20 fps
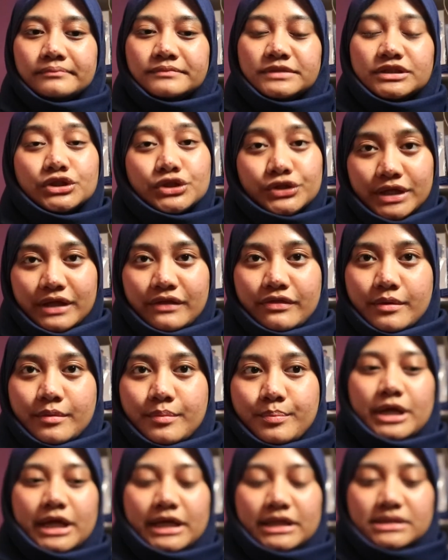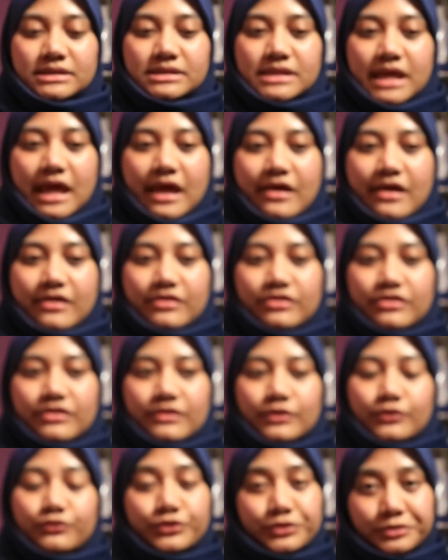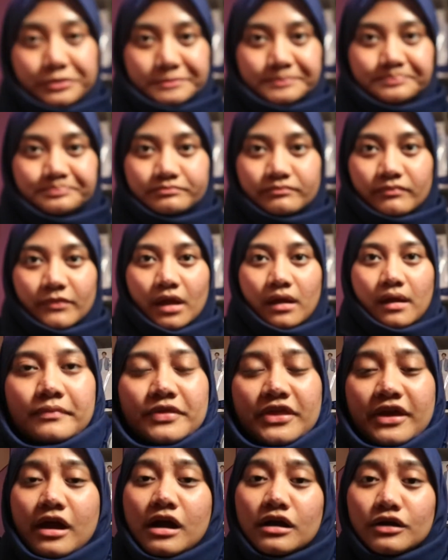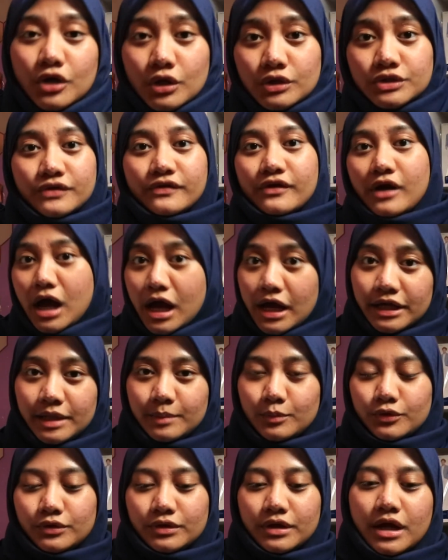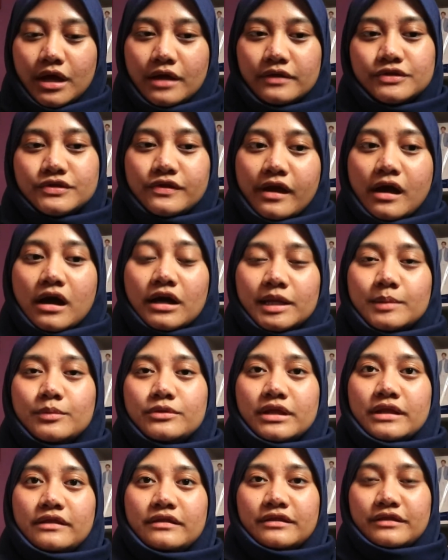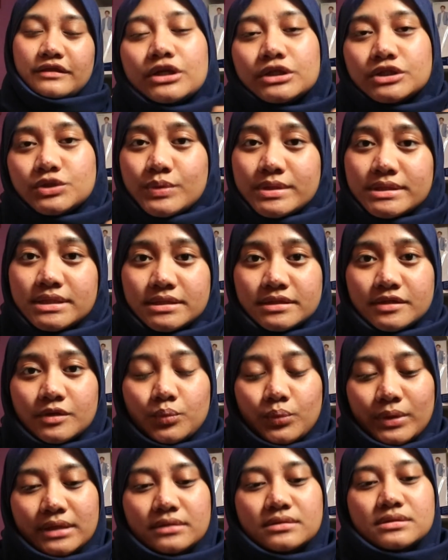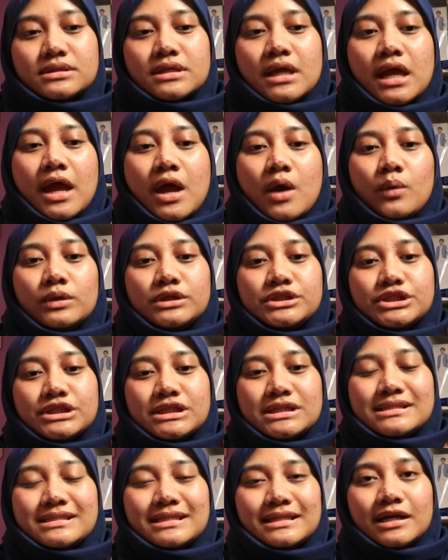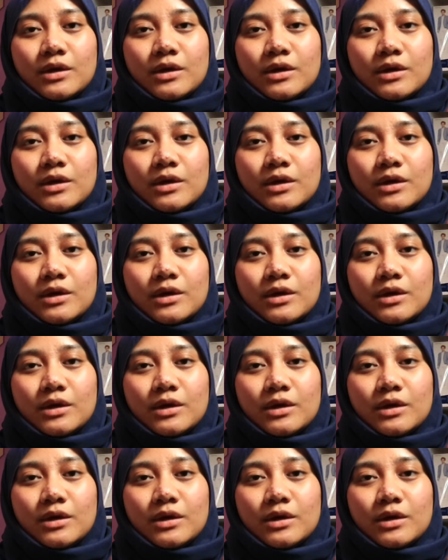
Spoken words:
including the bride and the groom, they can't go to the honeymoon, that her twin sister wins, which is in